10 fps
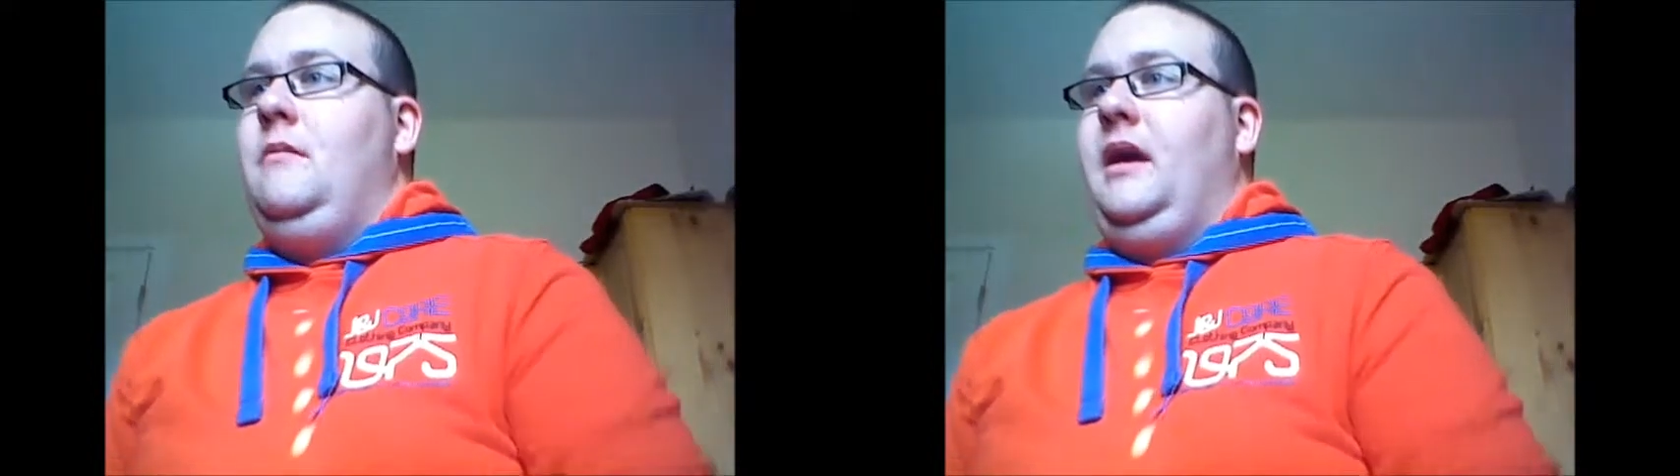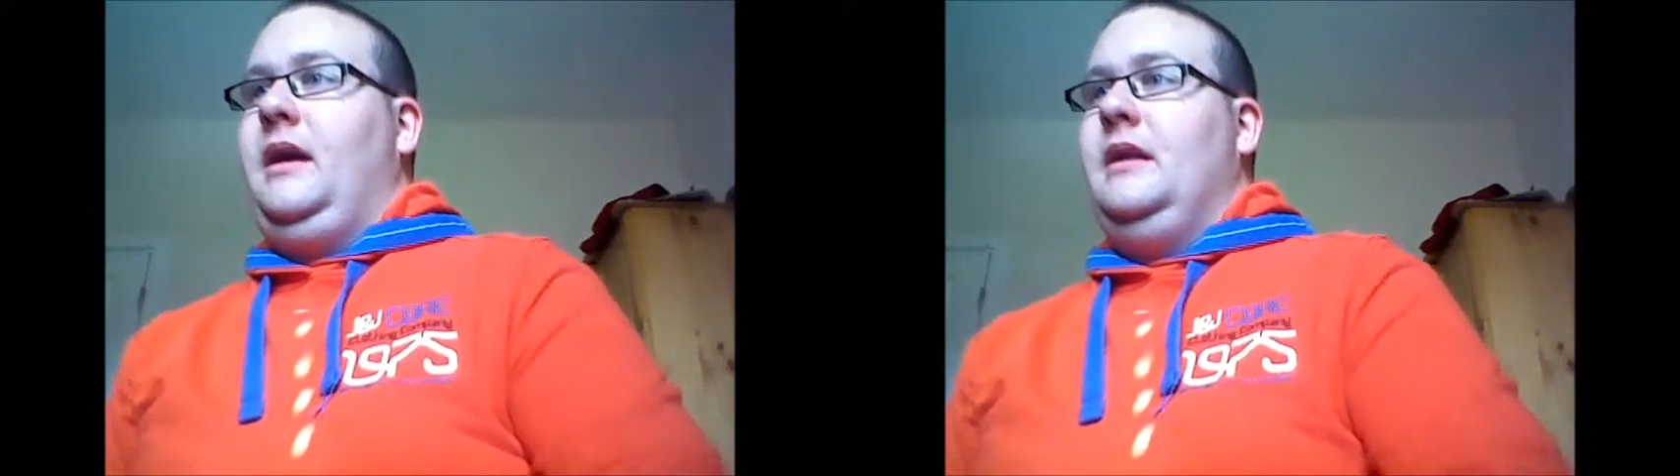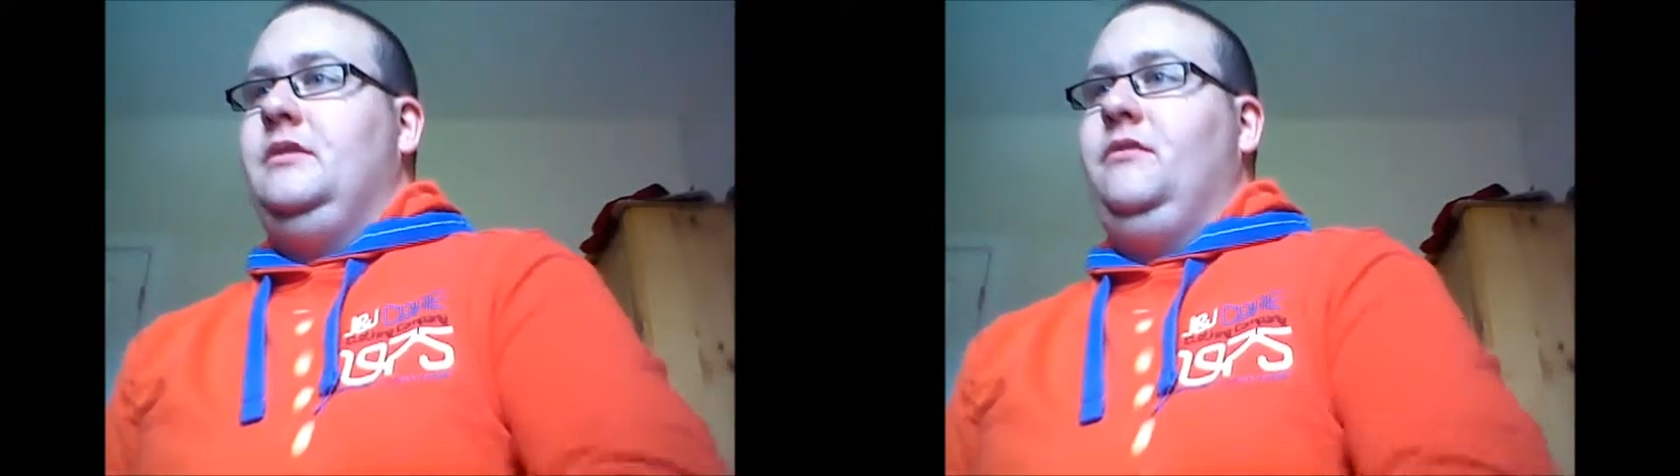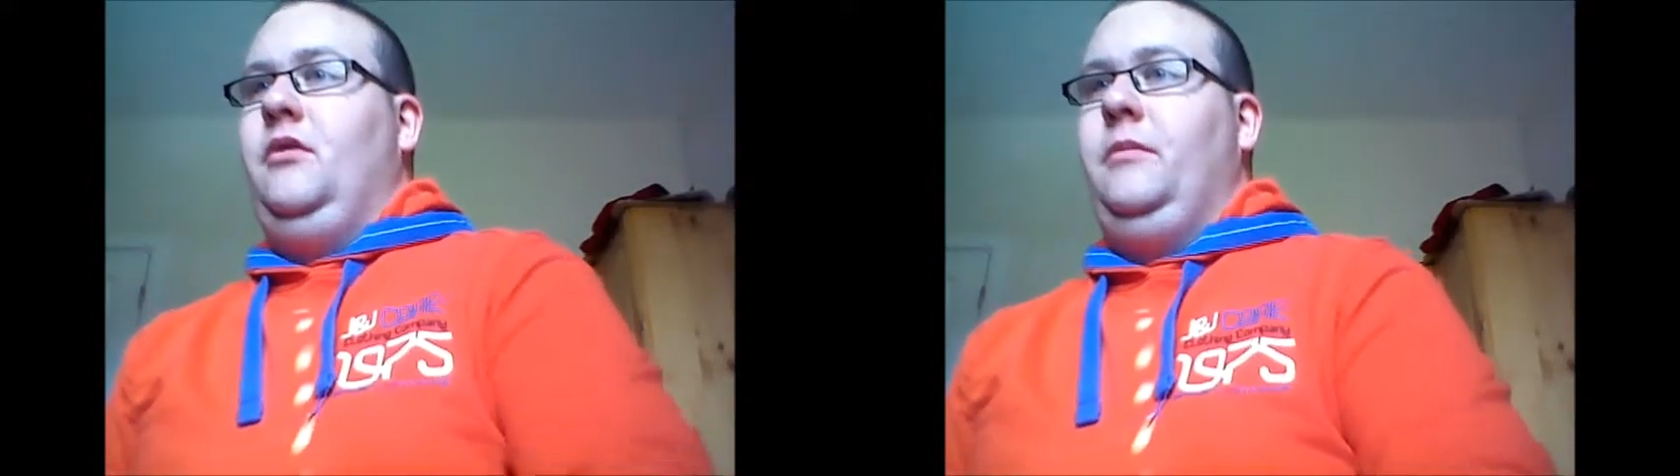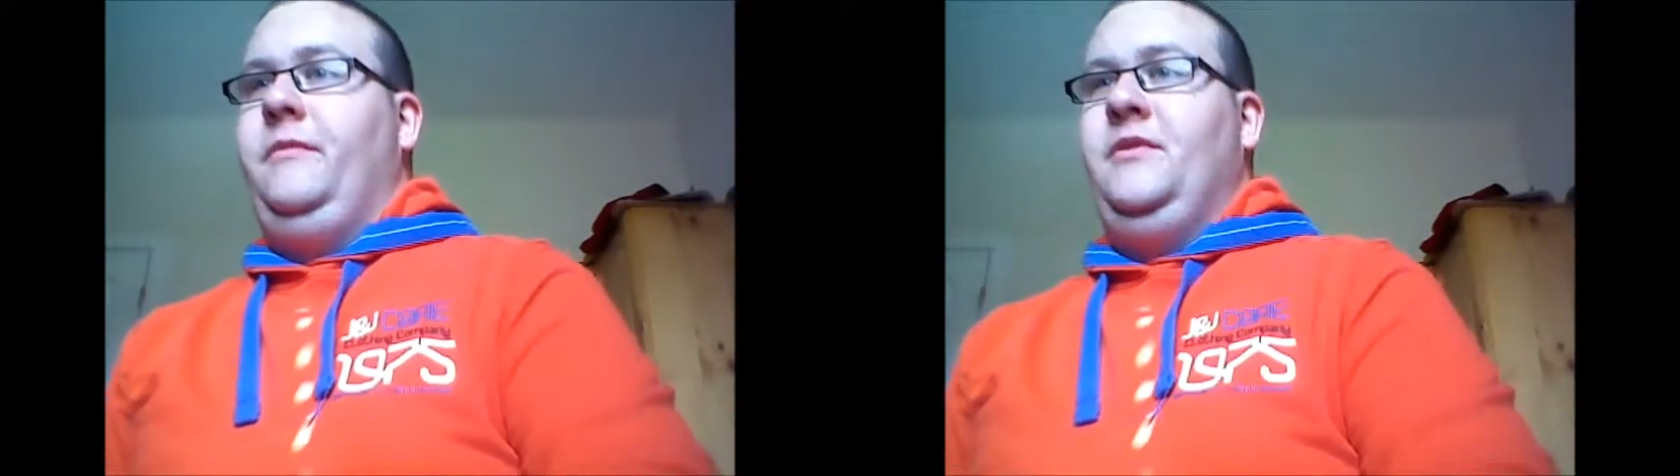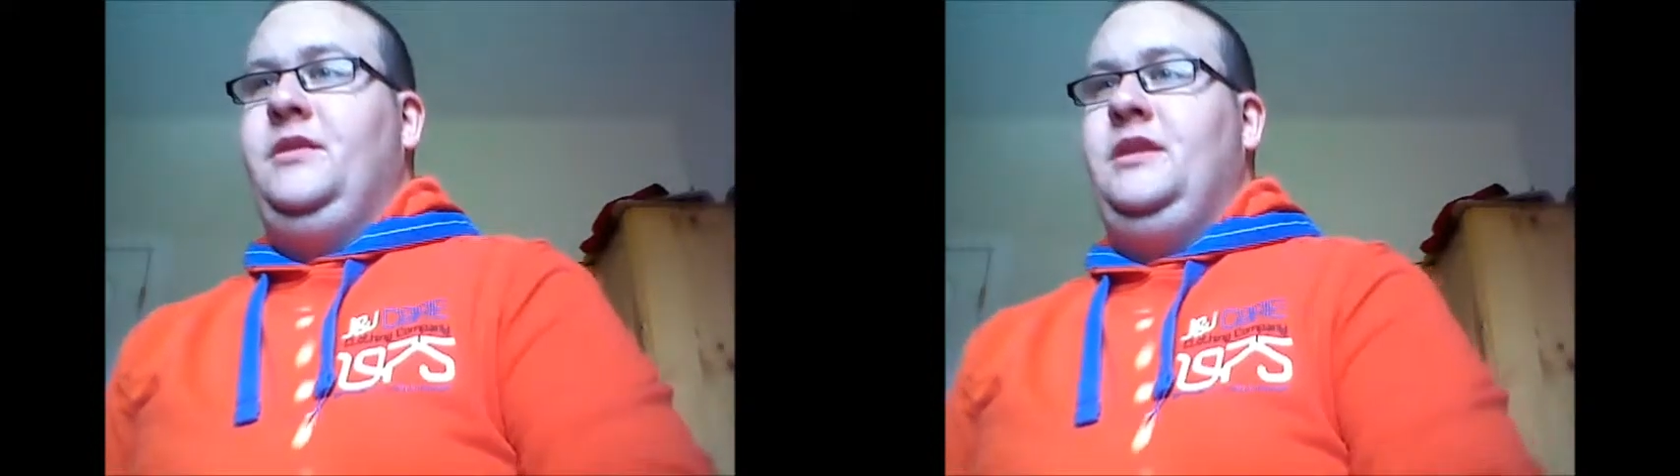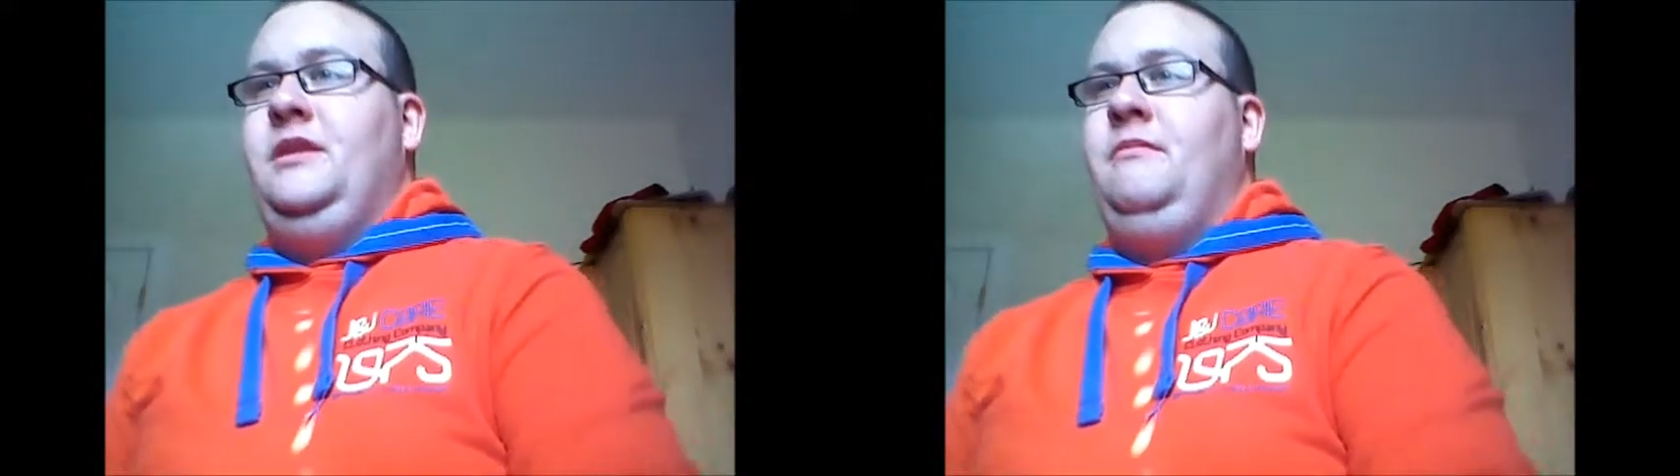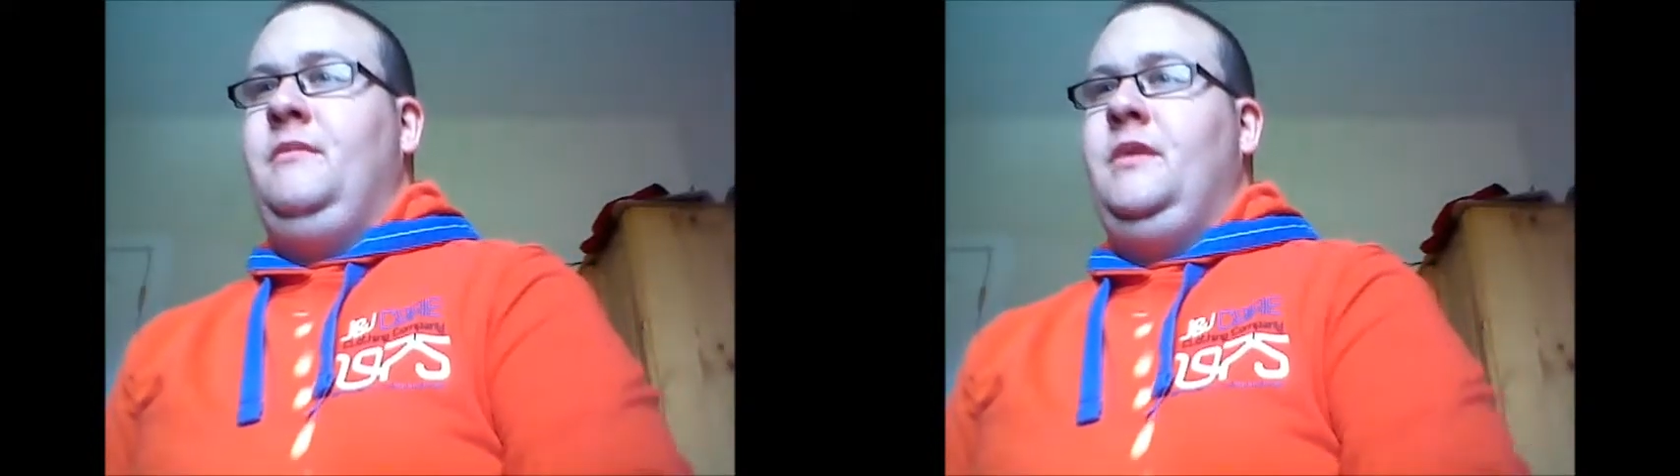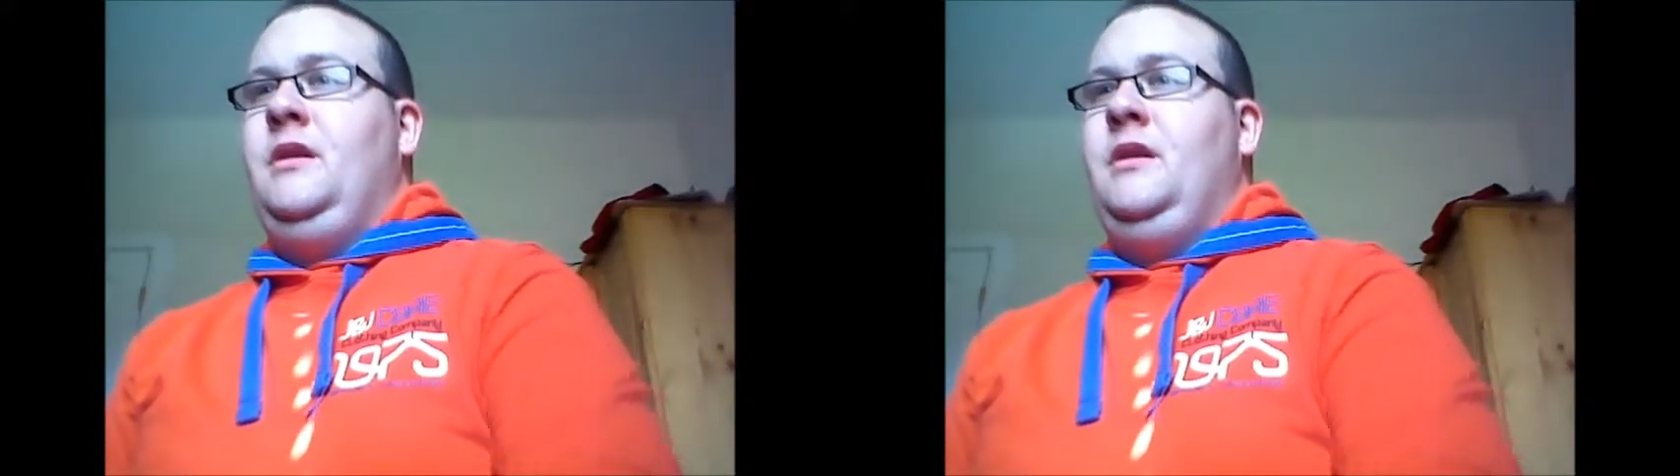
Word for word: Matt gets a roll up for two.